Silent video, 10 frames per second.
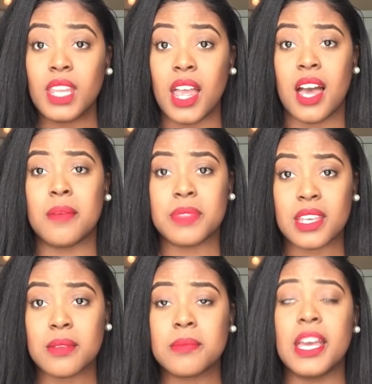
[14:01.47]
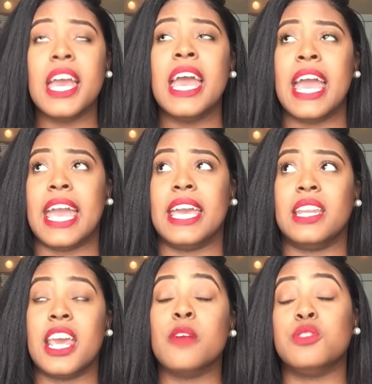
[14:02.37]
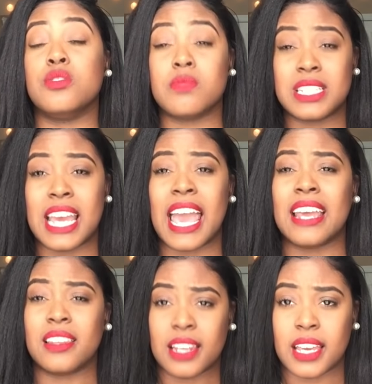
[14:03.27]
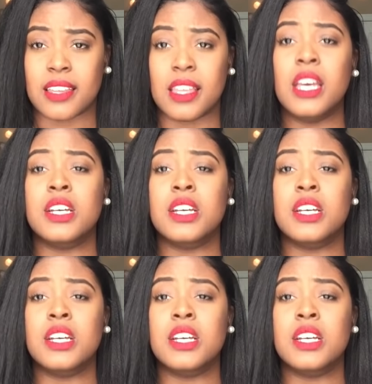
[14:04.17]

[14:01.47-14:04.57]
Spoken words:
them and helps you retain length